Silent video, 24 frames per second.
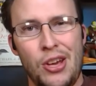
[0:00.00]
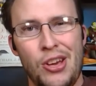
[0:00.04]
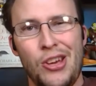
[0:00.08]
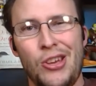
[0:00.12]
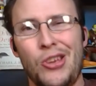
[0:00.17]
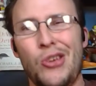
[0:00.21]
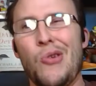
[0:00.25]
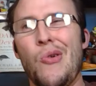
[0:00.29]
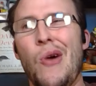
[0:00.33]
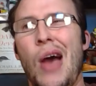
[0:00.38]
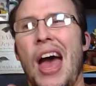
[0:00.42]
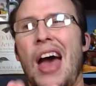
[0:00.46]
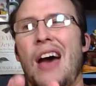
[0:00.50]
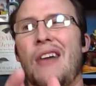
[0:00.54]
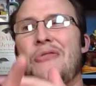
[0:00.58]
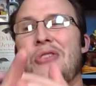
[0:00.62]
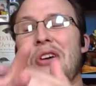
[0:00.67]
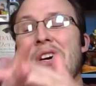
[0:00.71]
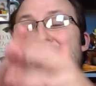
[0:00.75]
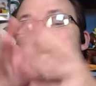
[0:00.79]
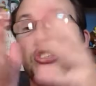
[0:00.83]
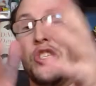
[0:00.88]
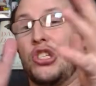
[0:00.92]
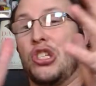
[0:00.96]
you have
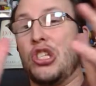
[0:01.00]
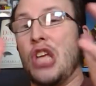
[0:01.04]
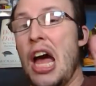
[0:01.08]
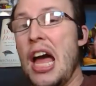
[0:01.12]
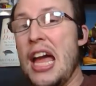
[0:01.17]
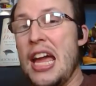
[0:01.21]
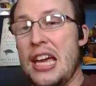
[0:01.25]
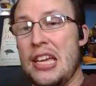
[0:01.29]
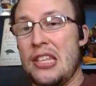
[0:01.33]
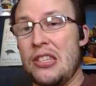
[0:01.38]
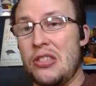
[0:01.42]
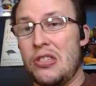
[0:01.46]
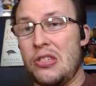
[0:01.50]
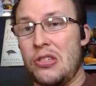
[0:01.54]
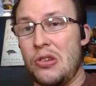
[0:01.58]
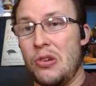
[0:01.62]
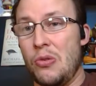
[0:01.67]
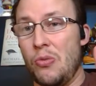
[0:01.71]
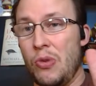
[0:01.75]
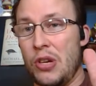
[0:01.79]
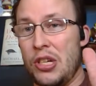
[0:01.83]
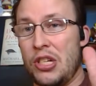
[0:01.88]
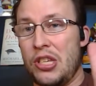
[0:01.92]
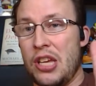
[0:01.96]
science,
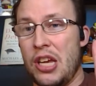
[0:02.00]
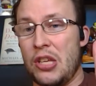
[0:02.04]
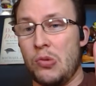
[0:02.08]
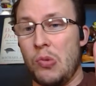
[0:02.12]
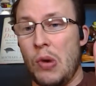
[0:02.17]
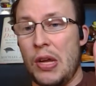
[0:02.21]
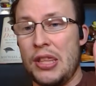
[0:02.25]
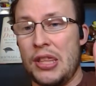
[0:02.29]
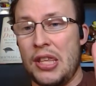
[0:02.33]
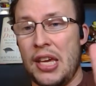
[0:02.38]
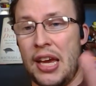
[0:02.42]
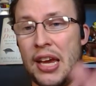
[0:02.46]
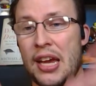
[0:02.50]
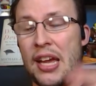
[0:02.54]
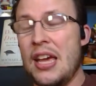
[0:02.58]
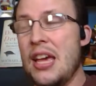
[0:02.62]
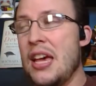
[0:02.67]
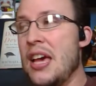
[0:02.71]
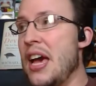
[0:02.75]
which says one thing,